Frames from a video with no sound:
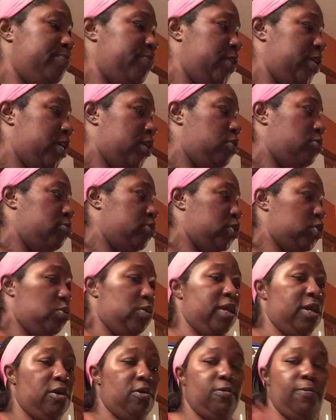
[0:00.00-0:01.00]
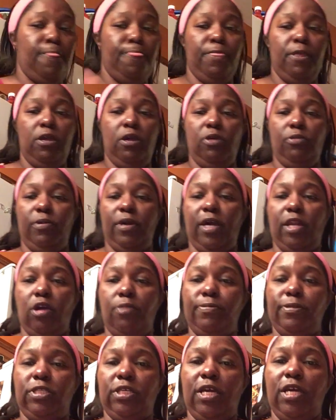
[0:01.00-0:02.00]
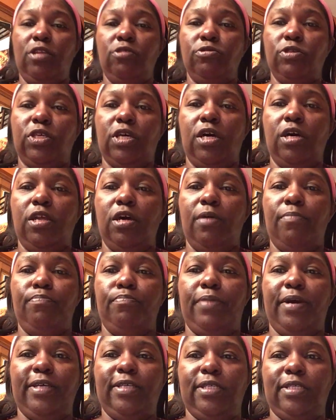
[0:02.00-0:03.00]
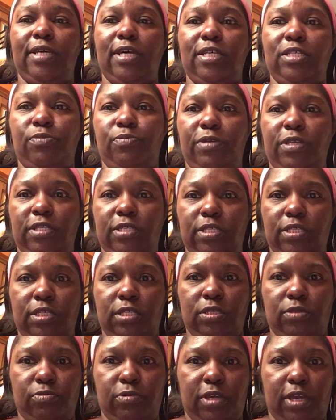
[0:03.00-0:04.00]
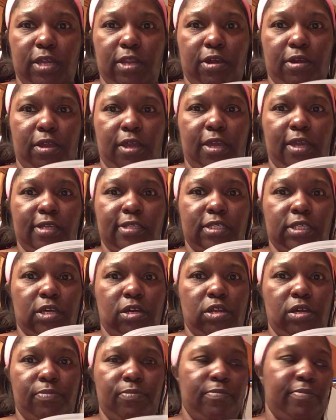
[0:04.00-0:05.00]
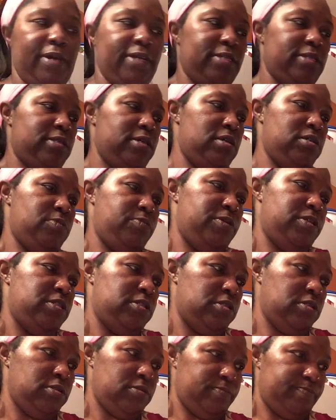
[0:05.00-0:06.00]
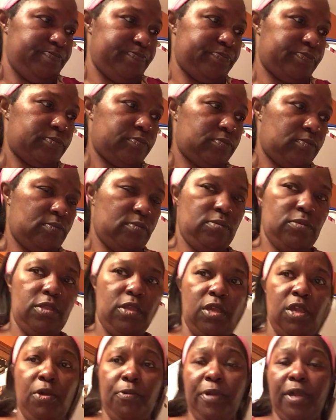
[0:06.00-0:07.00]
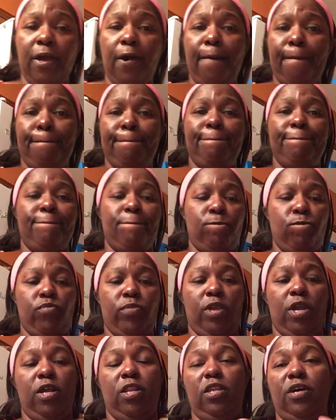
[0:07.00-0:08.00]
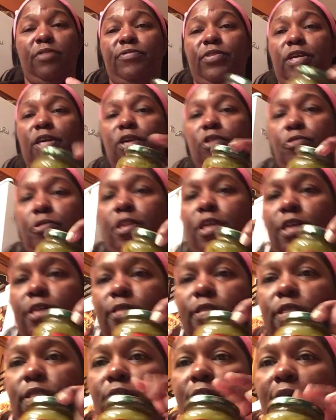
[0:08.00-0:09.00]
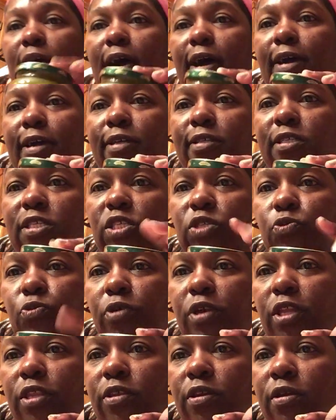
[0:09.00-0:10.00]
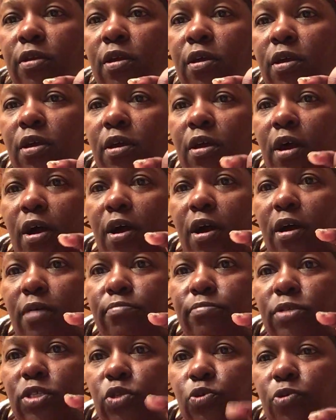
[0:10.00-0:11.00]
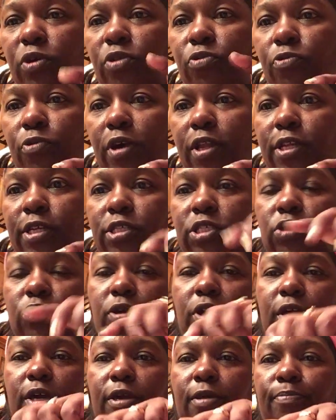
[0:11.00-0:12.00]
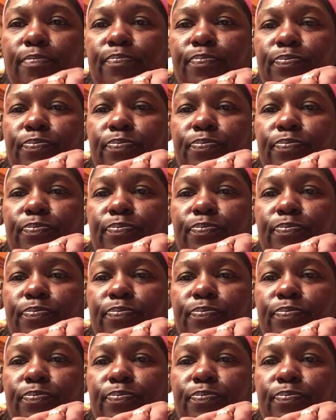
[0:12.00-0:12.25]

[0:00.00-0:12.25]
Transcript: Thank you. So now we got our potatoes cut up bite-sized pieces. We got our eggs cut up in bite-sized pieces. Here we go. Our lovely ingredients: Heinz sweet relish. Okay.